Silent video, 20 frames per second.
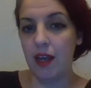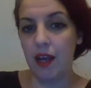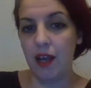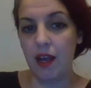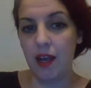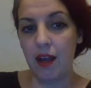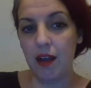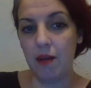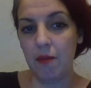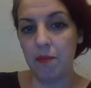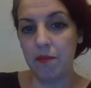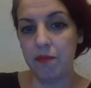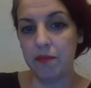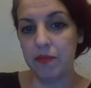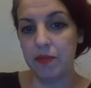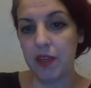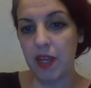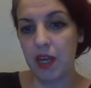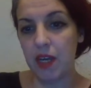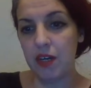I
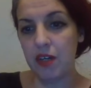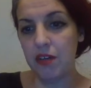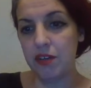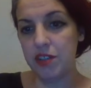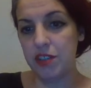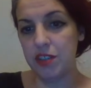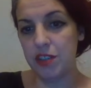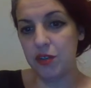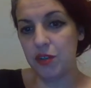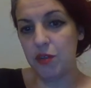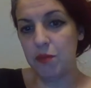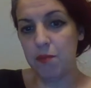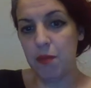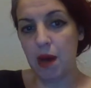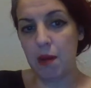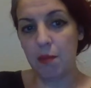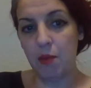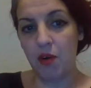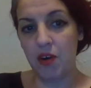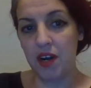don't know if she's a good
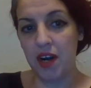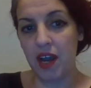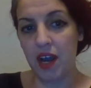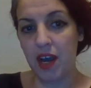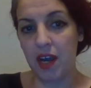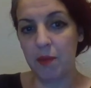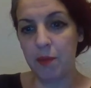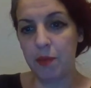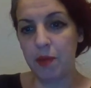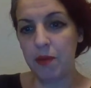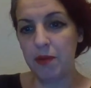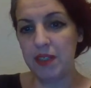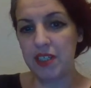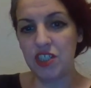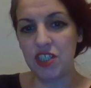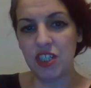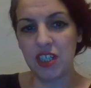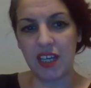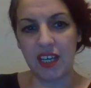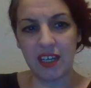mom or not. Probably
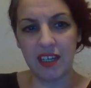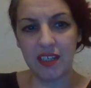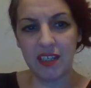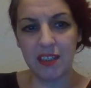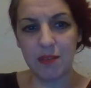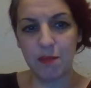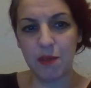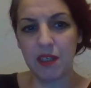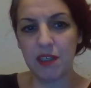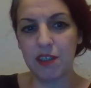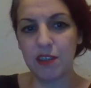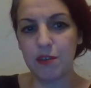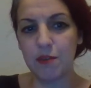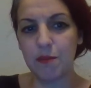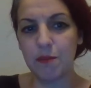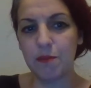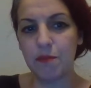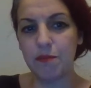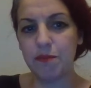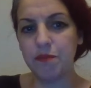she is, because
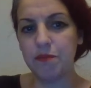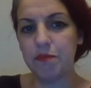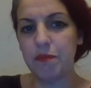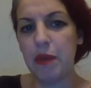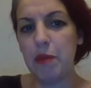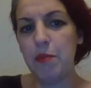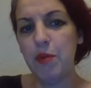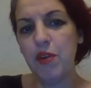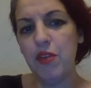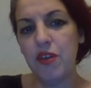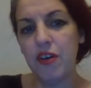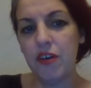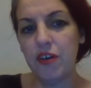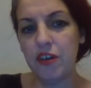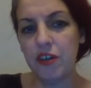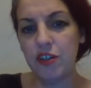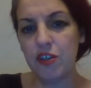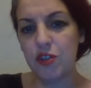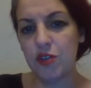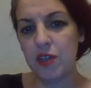people that are
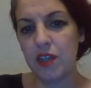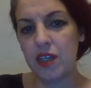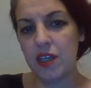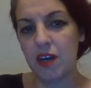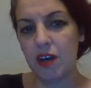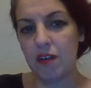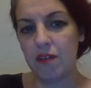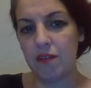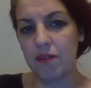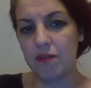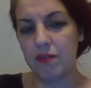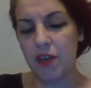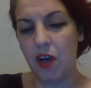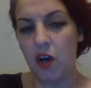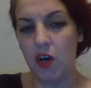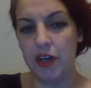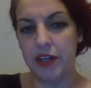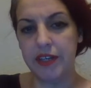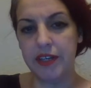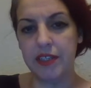usually
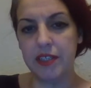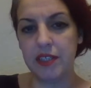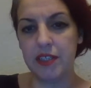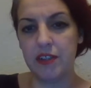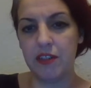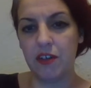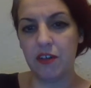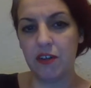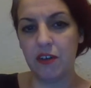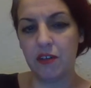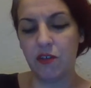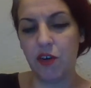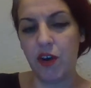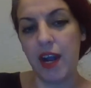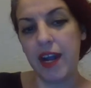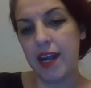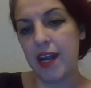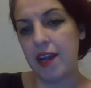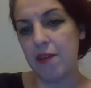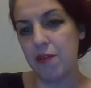artists and they're
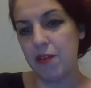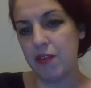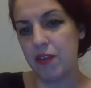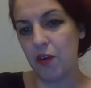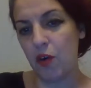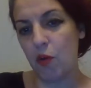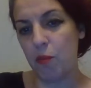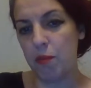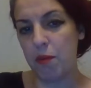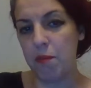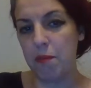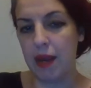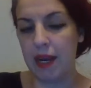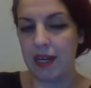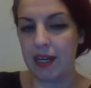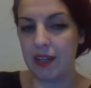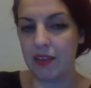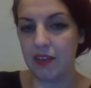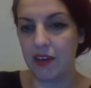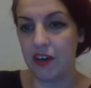creative and they're
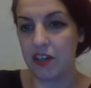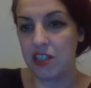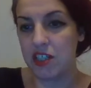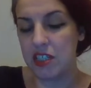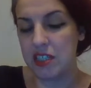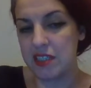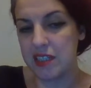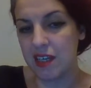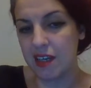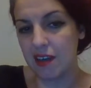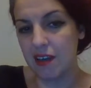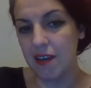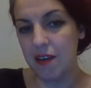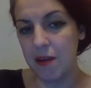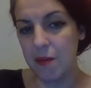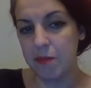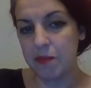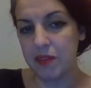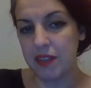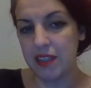open-minded, they're artistic,
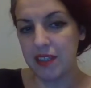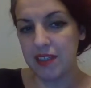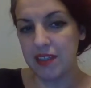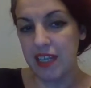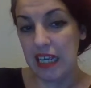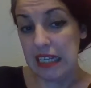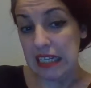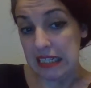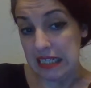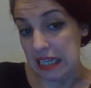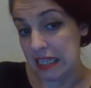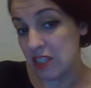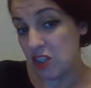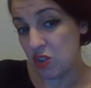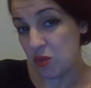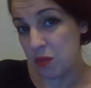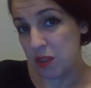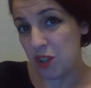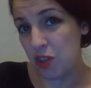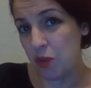they tend
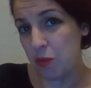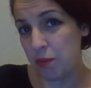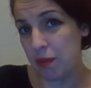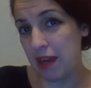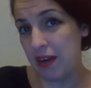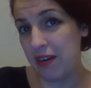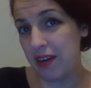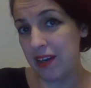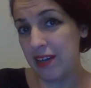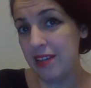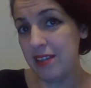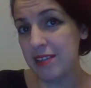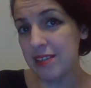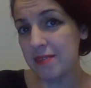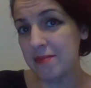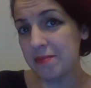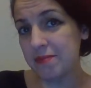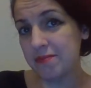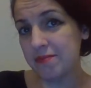to be good parents.